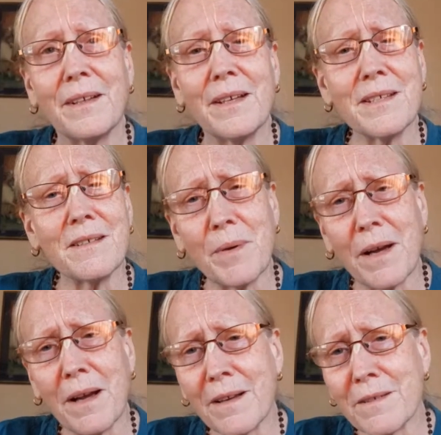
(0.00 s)
Is
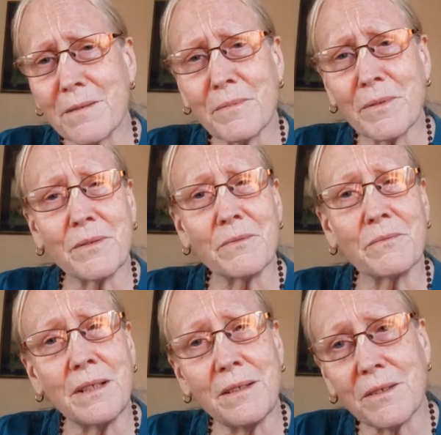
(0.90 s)
it possible to
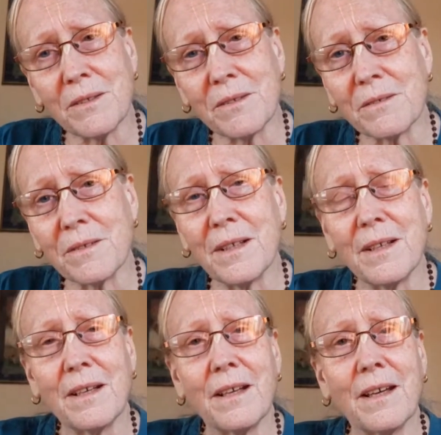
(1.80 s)
reach you?"
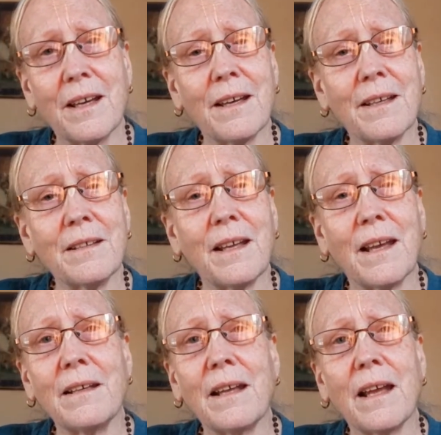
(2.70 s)

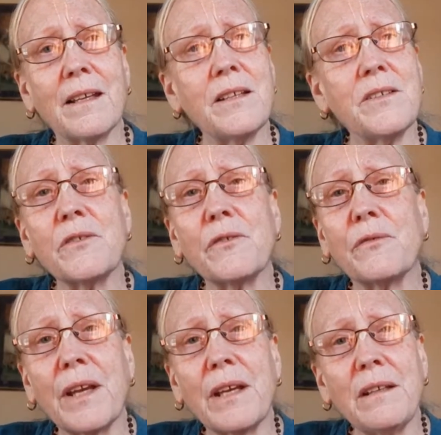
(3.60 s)
And he just
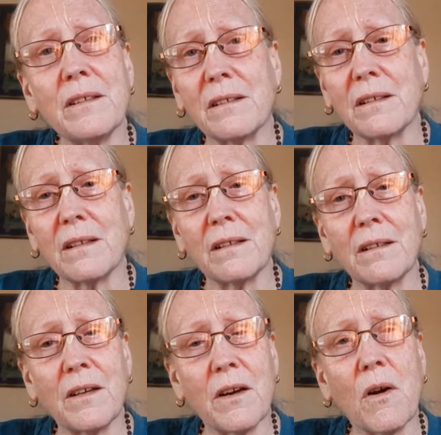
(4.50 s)
fainted,
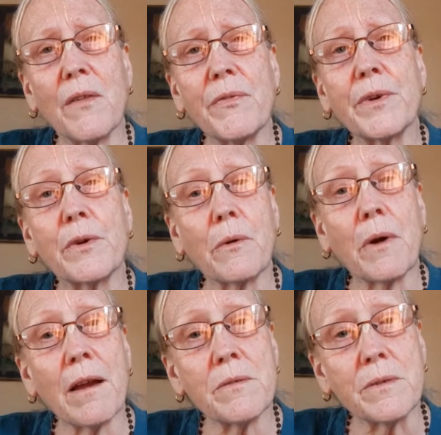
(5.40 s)
you know, on the
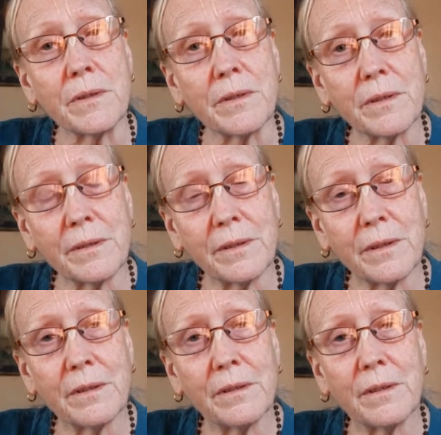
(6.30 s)
ground.
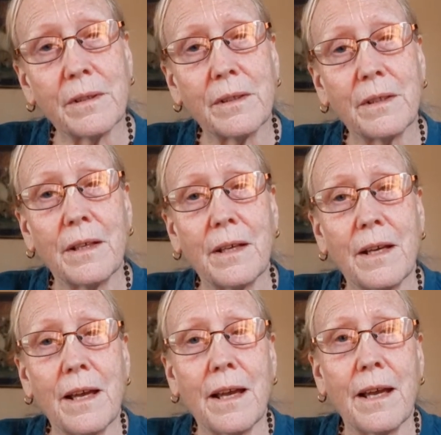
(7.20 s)

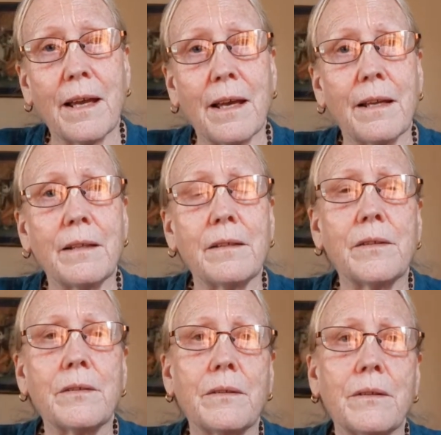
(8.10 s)

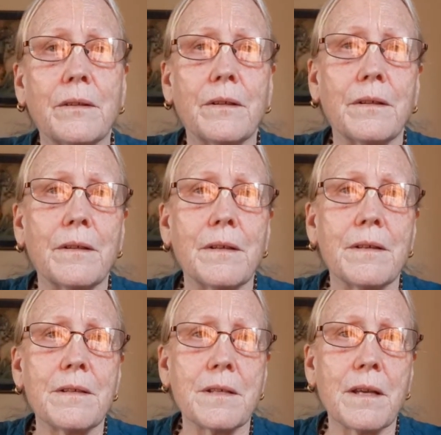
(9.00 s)
And
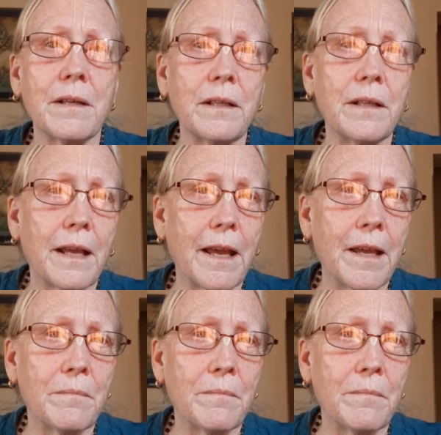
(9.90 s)
suddenly